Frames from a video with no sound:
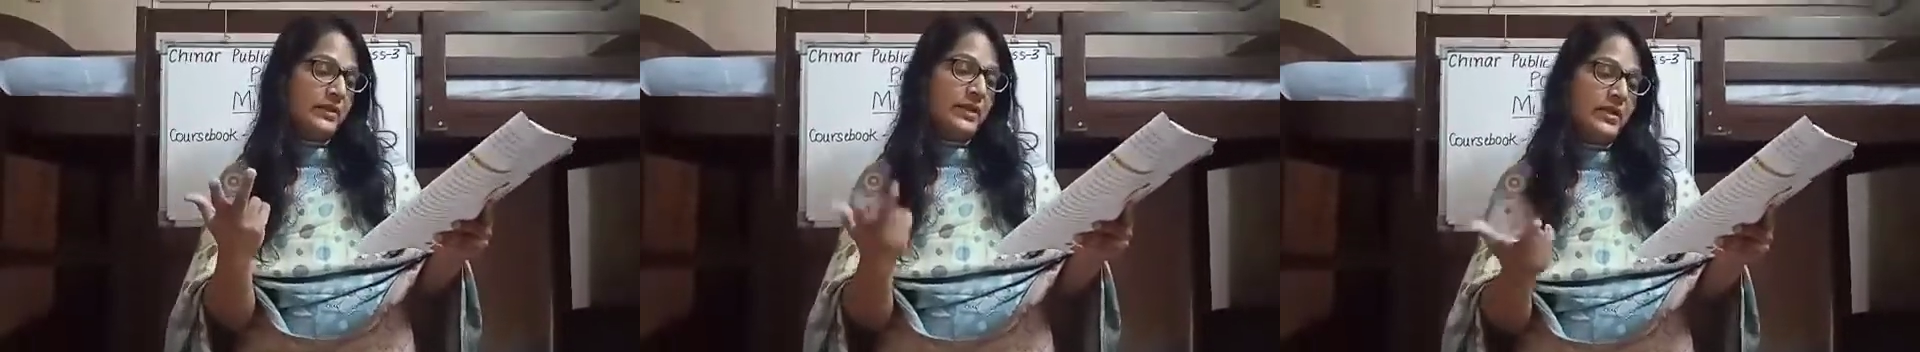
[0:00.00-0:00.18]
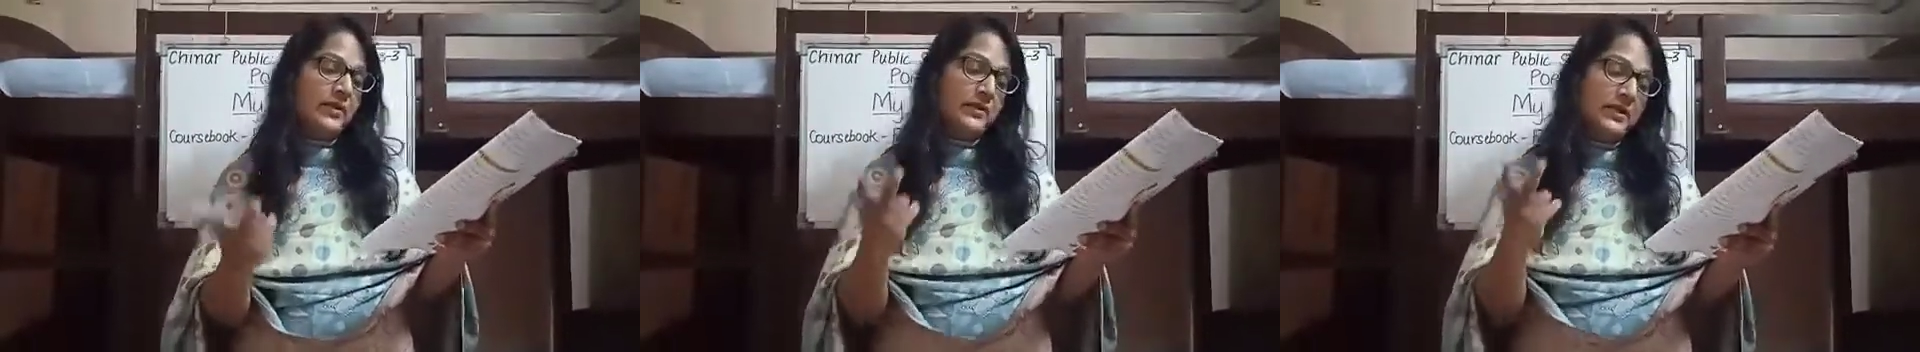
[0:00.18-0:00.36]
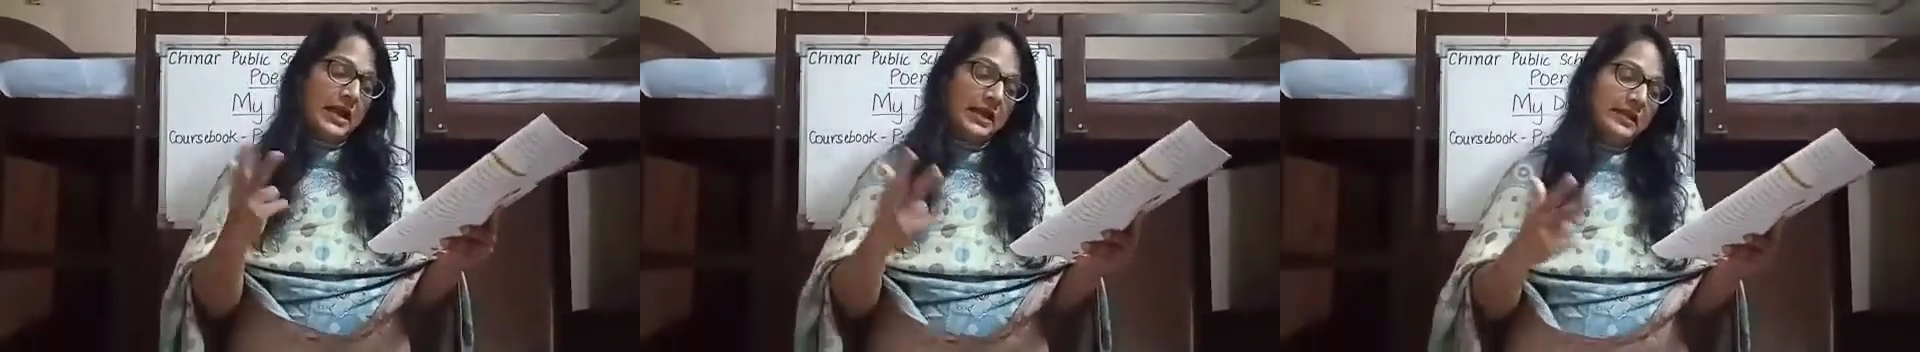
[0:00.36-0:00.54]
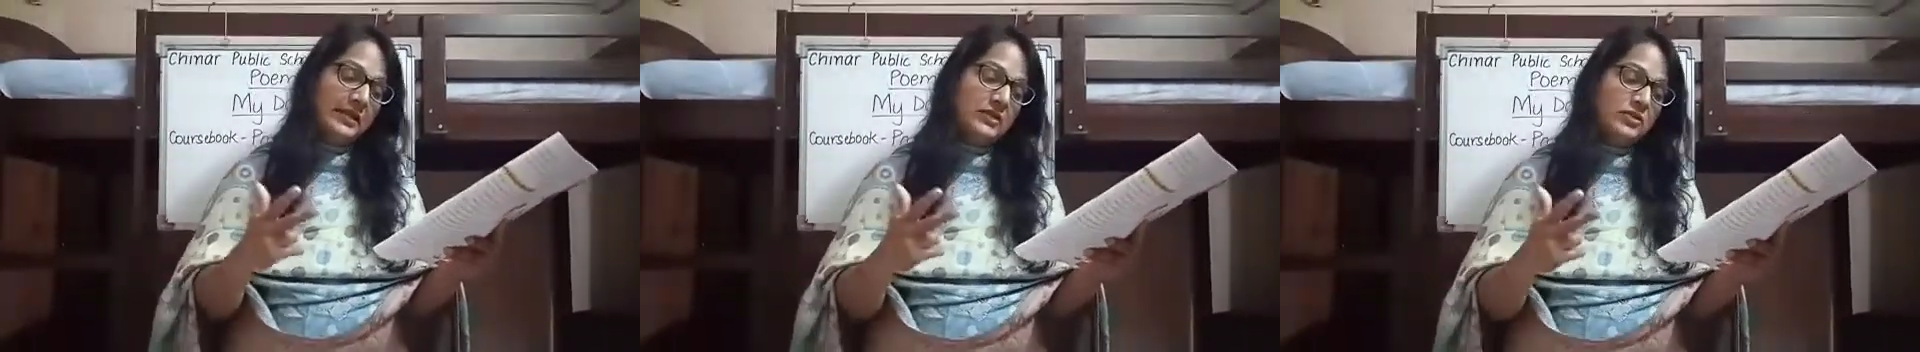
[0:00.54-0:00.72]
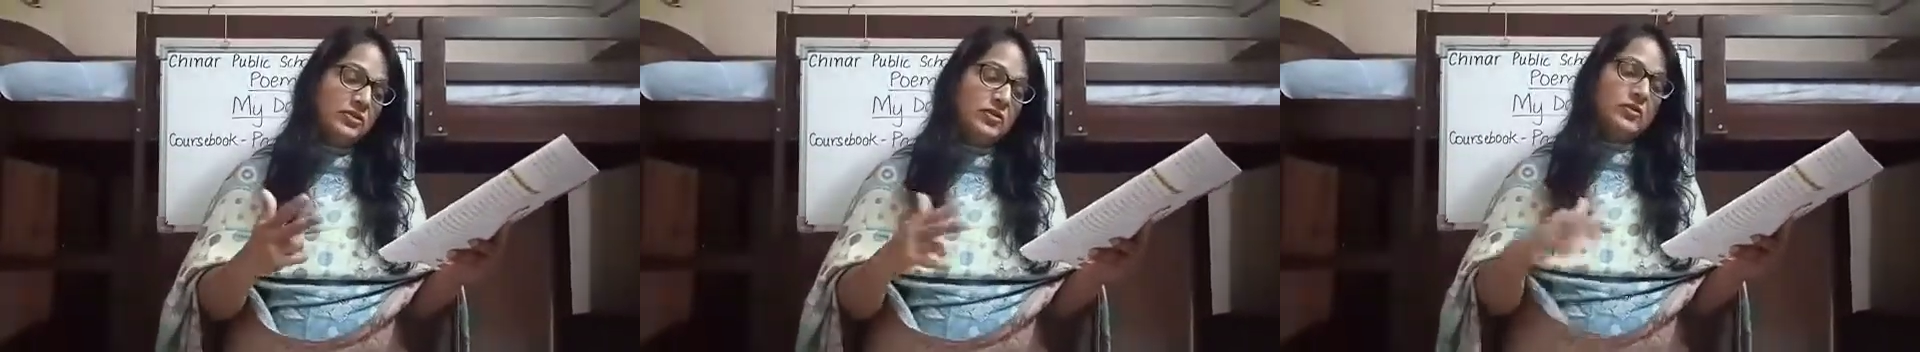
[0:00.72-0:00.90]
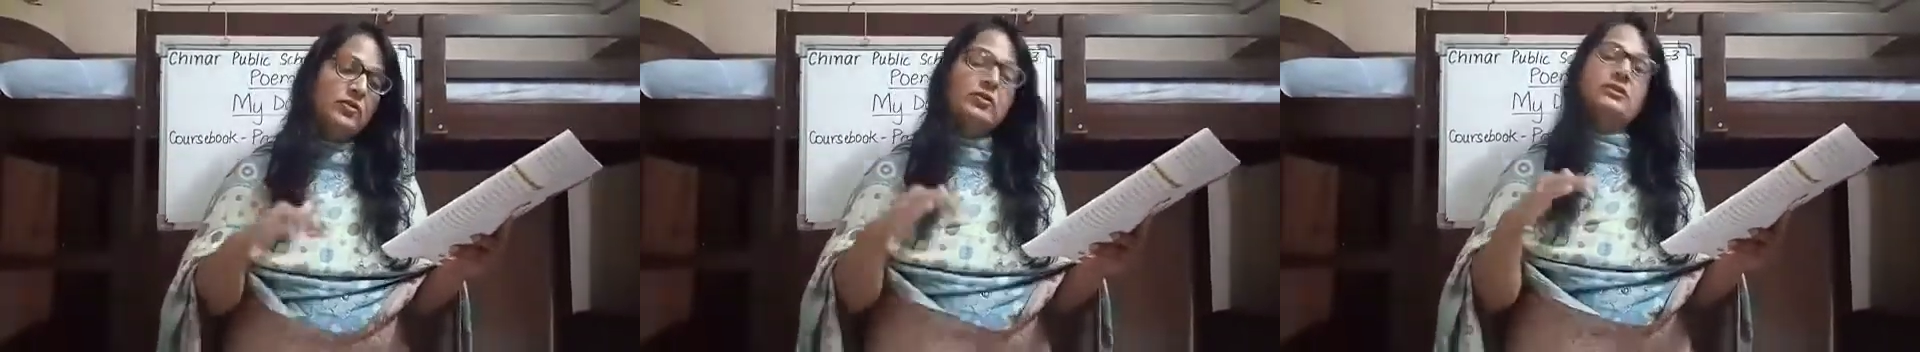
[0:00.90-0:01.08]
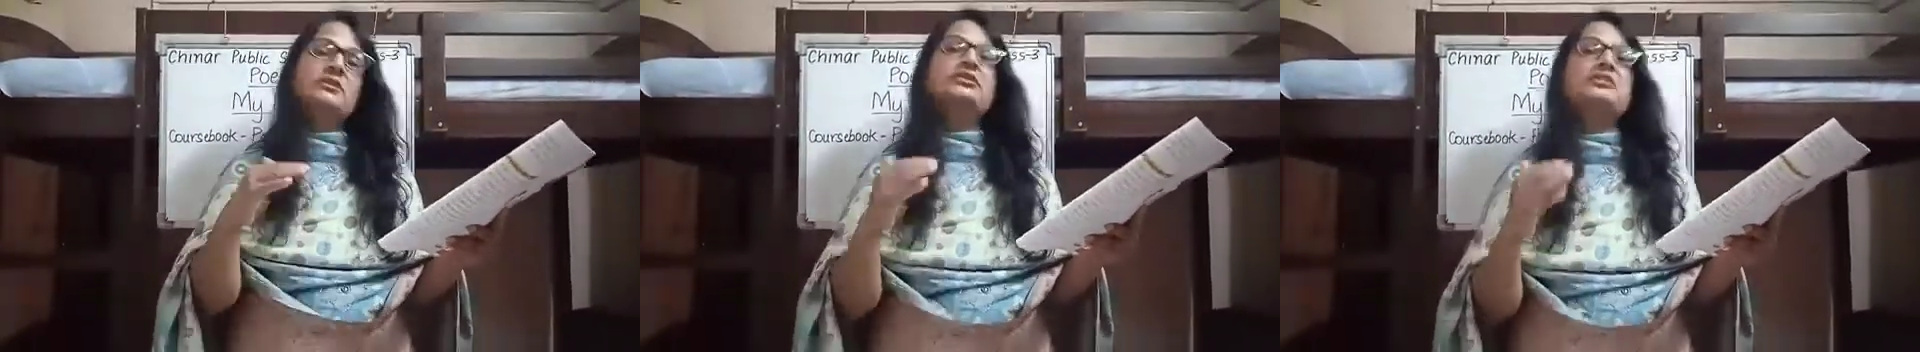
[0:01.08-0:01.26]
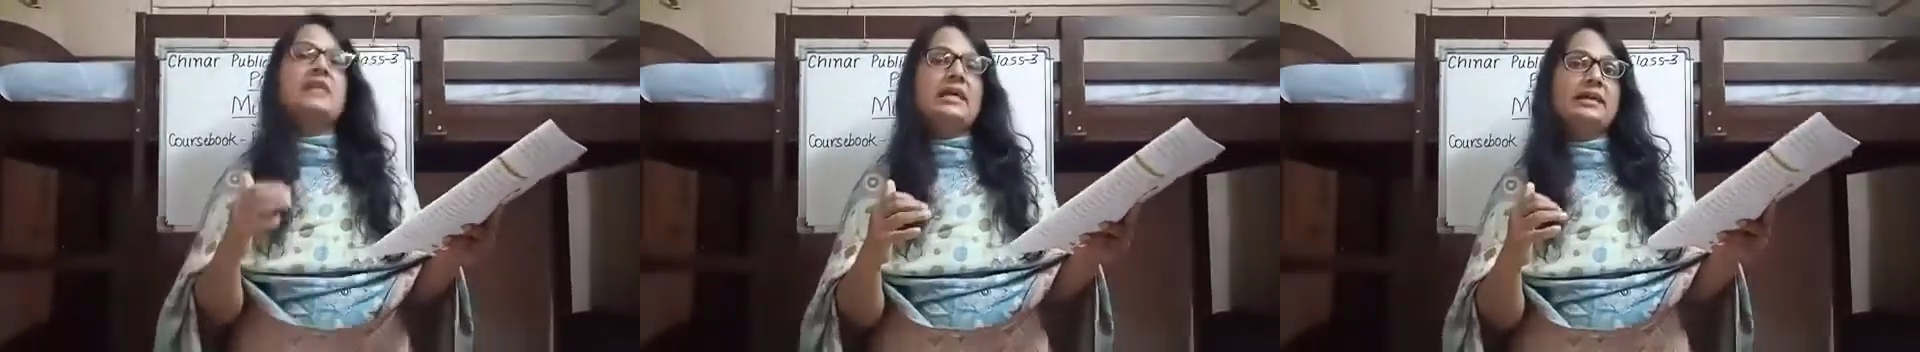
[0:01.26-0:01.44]
A raggy dog or the
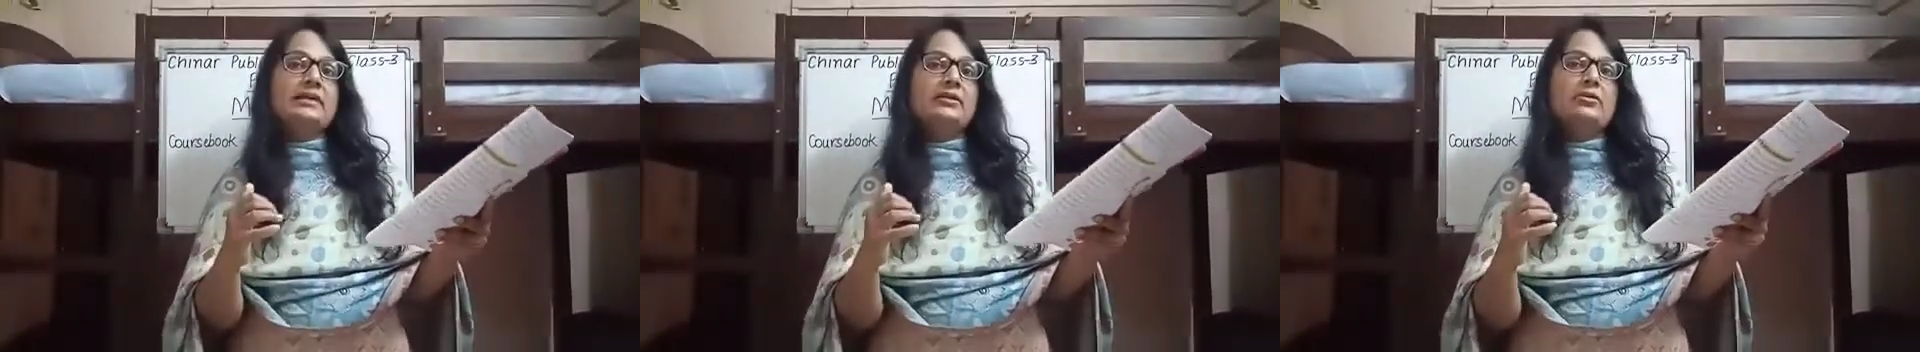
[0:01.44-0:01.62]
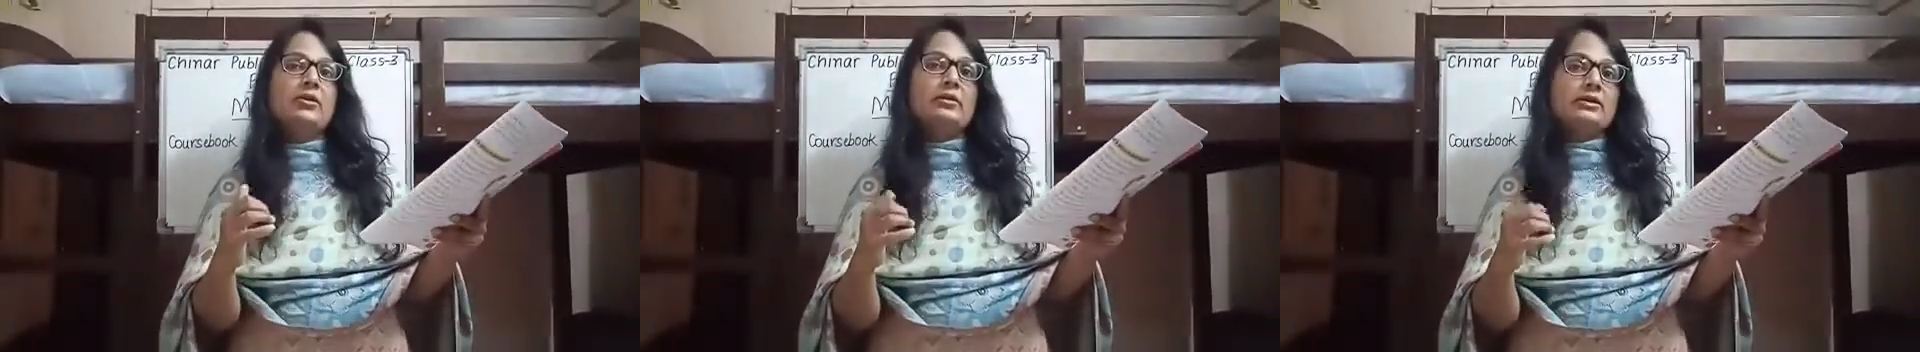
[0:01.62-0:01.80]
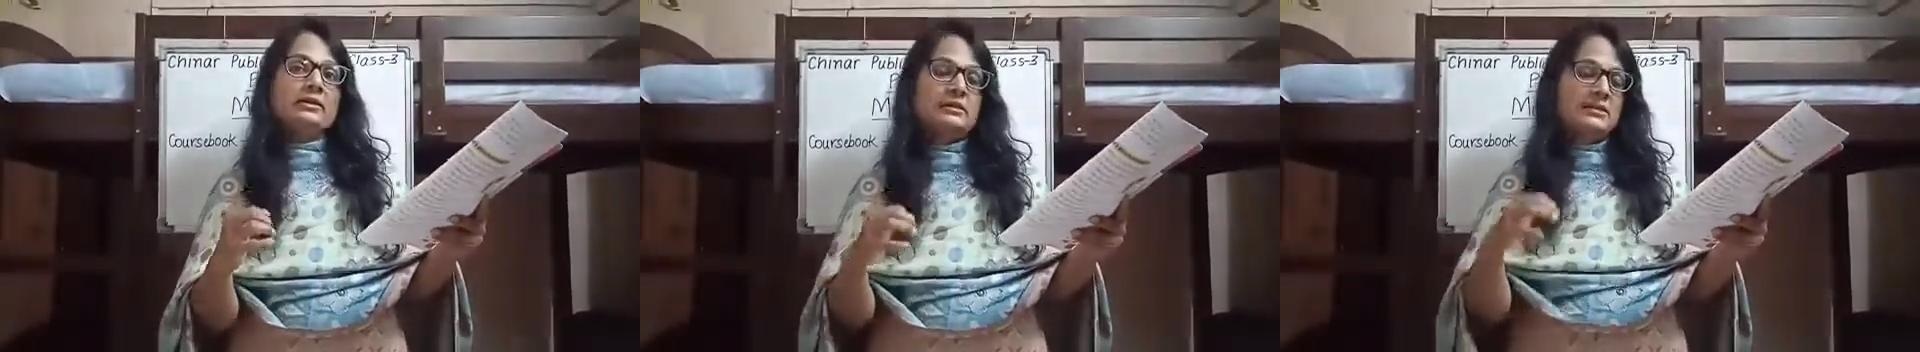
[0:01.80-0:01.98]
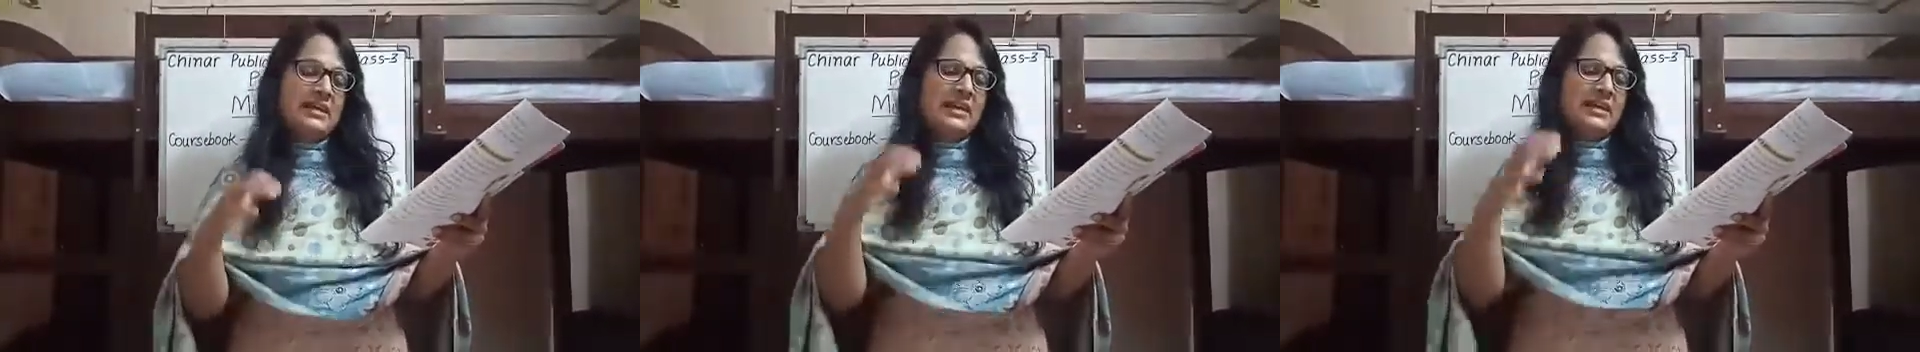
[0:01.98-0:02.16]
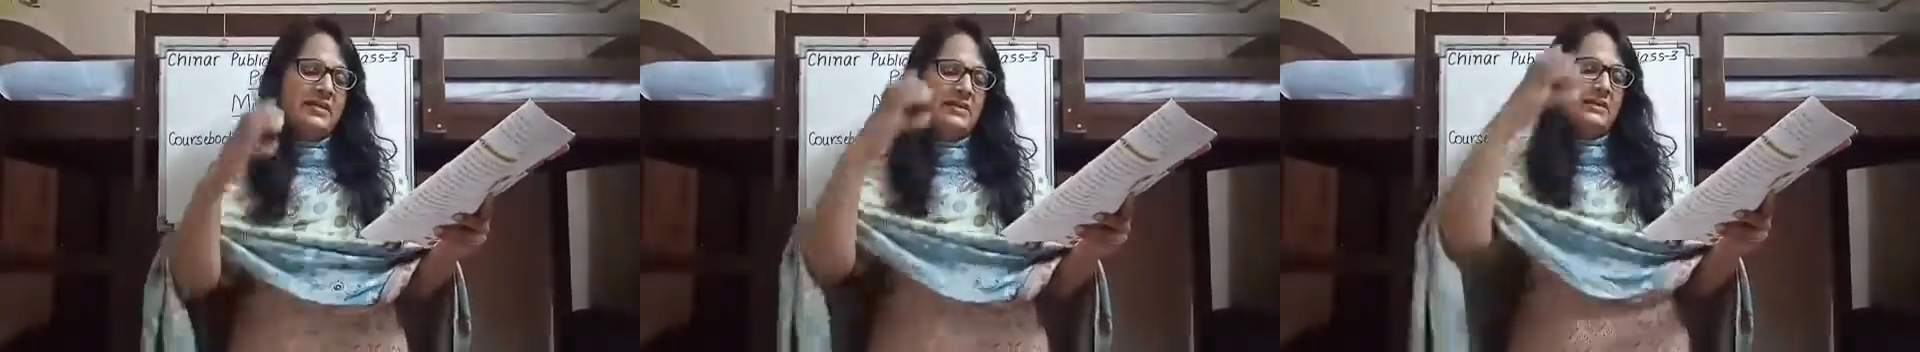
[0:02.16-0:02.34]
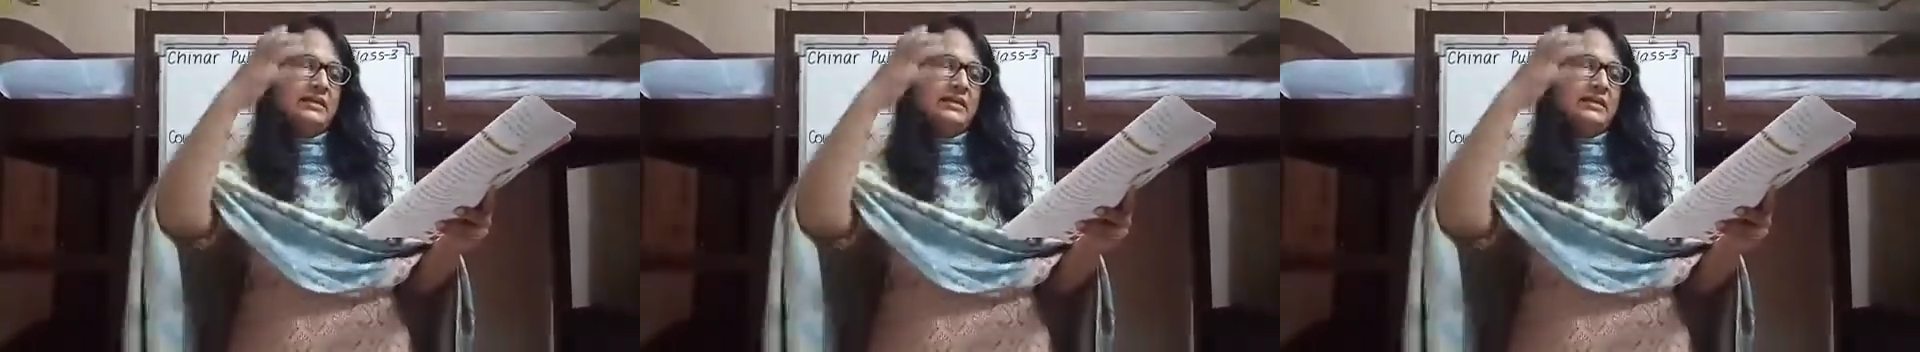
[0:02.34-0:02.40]
shaggy dog is hair